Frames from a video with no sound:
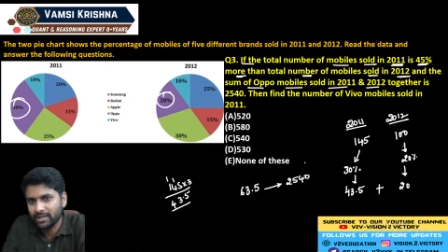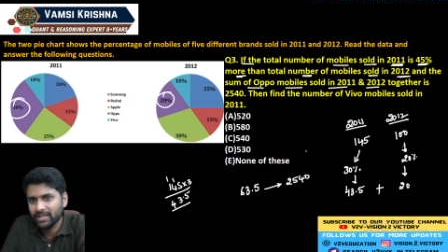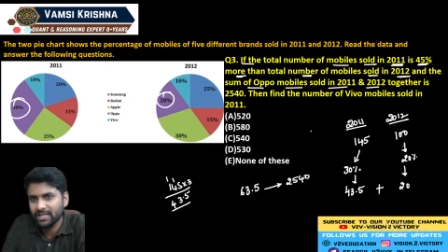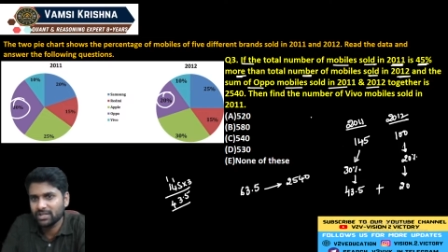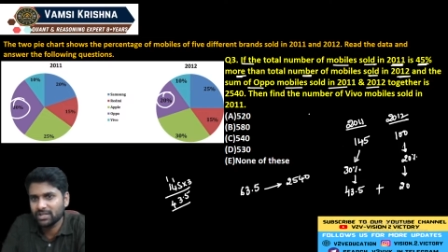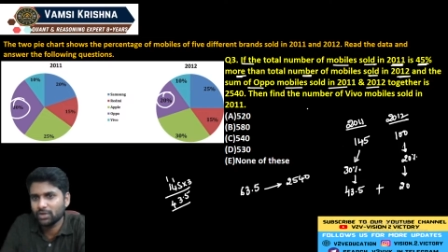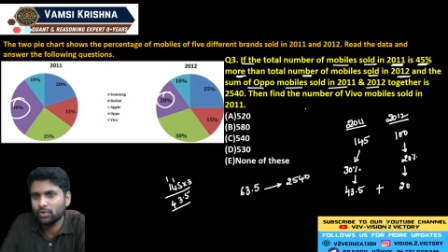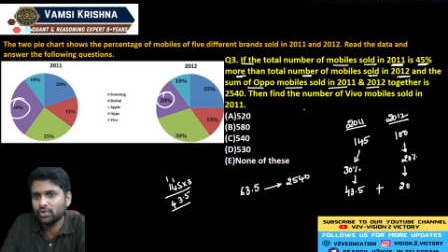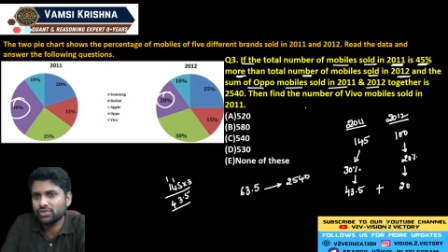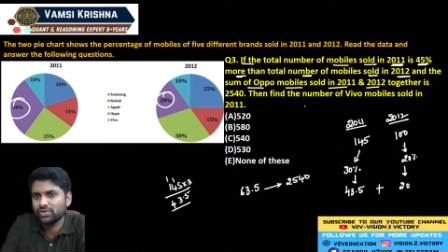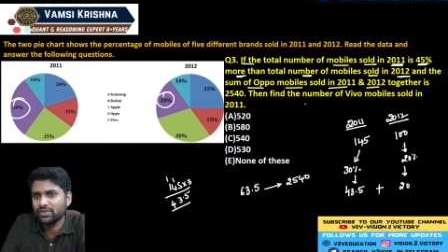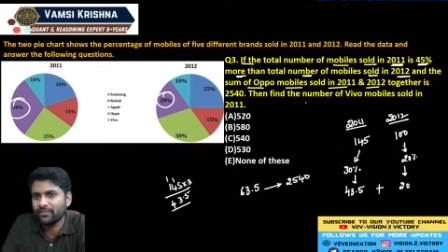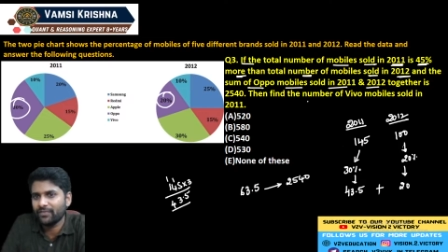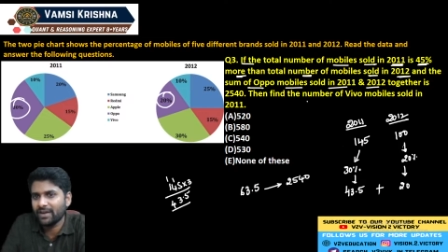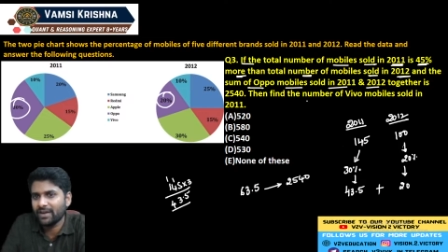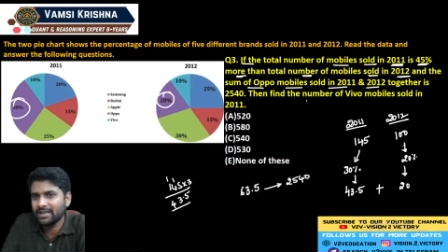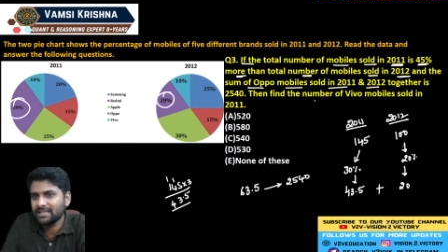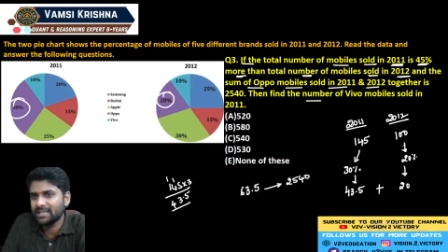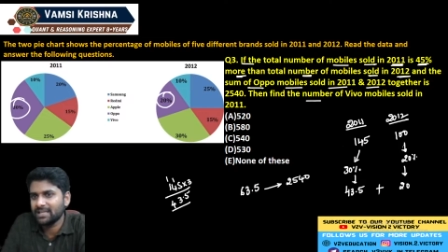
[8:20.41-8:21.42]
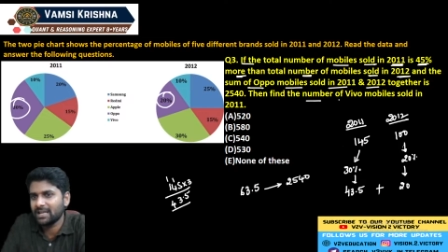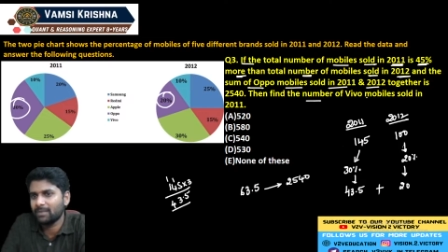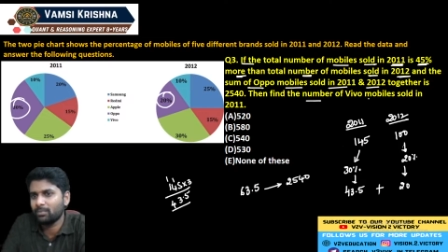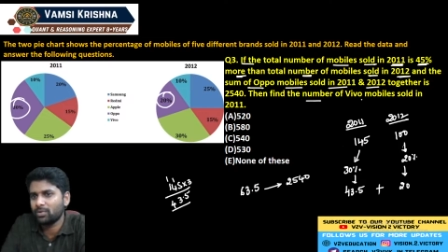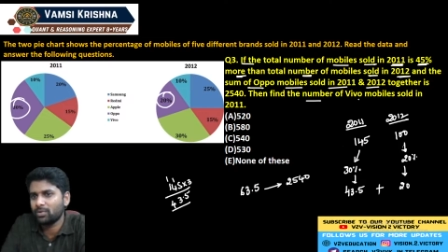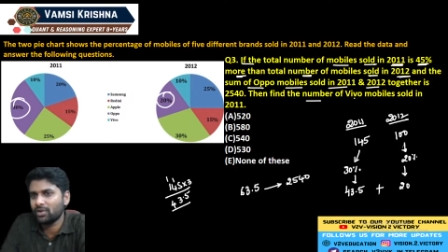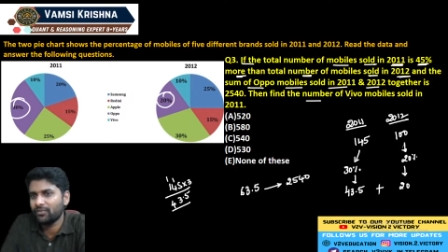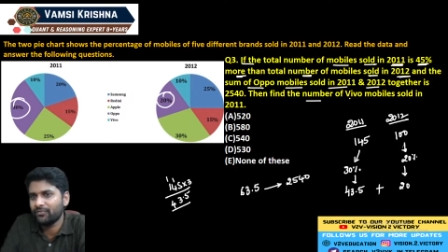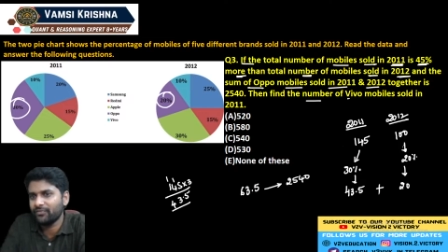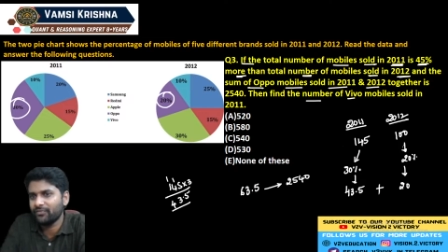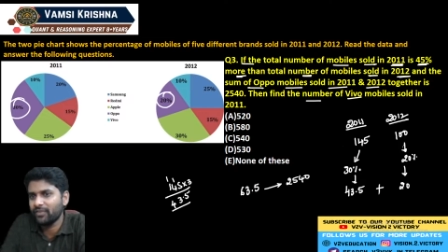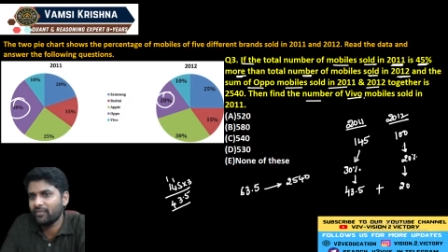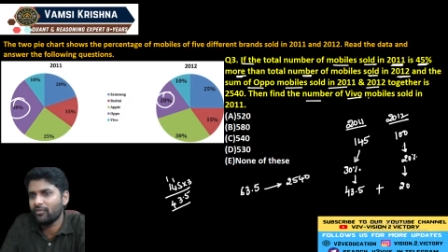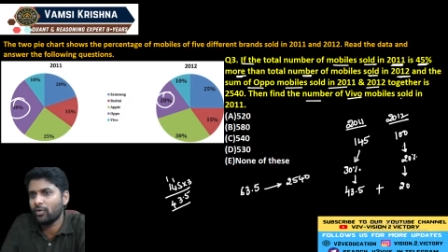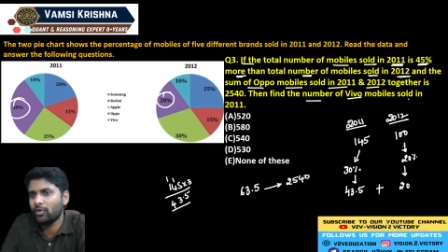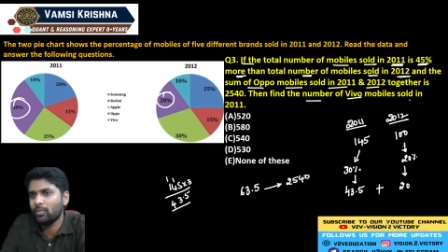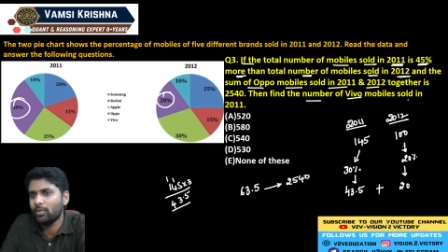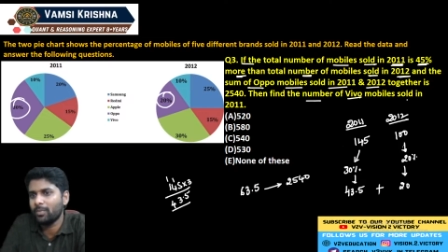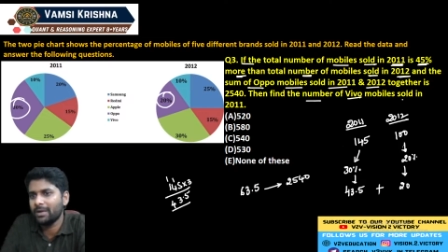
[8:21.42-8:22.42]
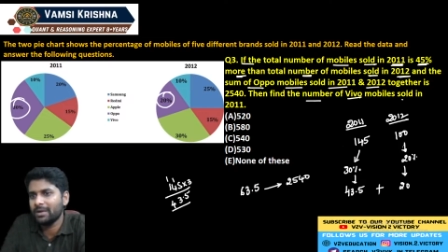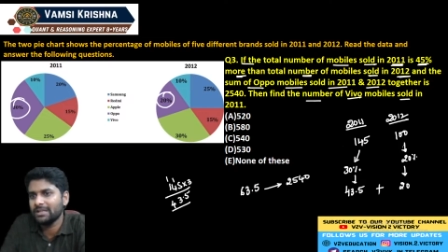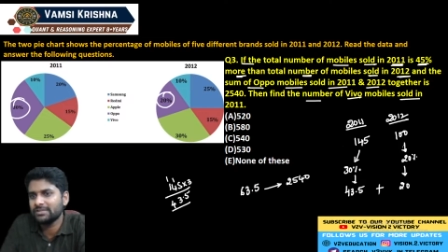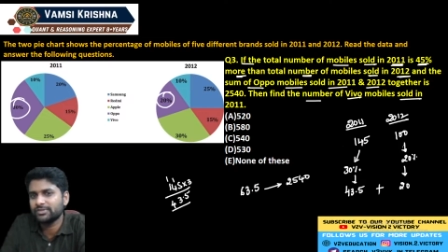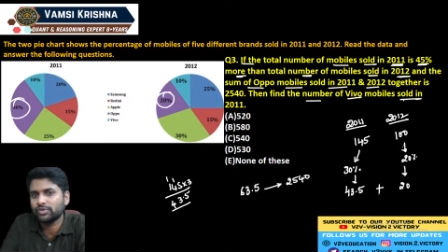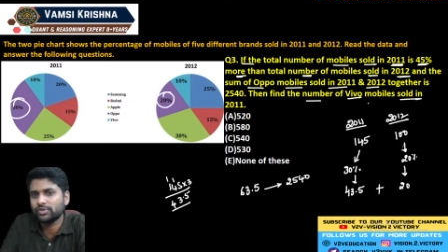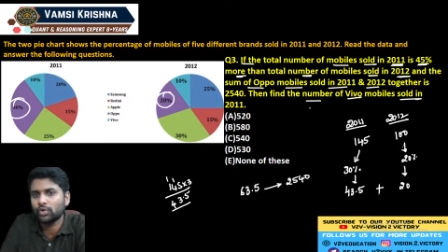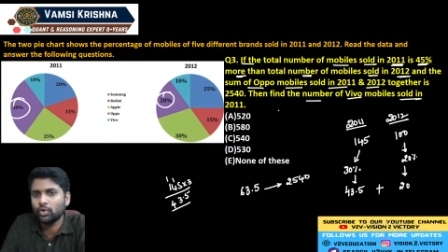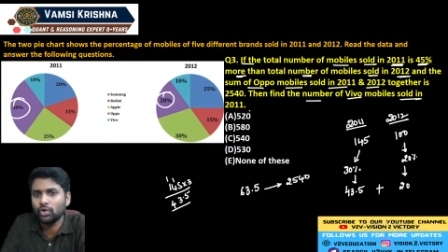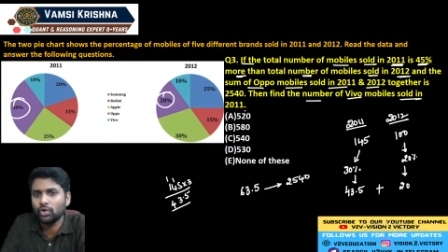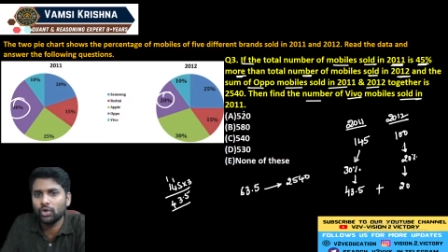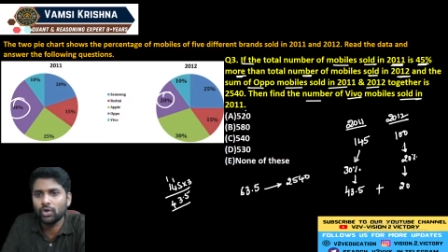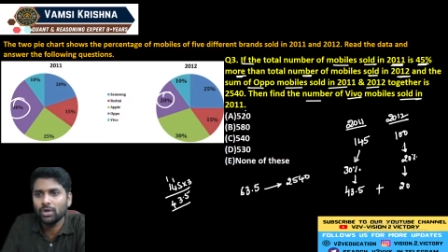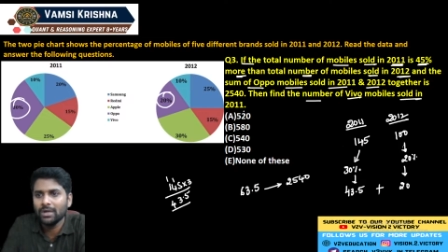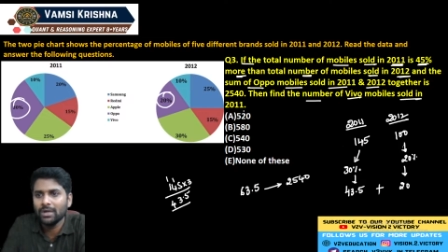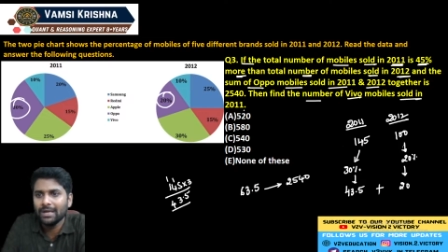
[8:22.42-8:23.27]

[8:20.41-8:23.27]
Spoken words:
Here the question, find the number of Vivo mobiles sold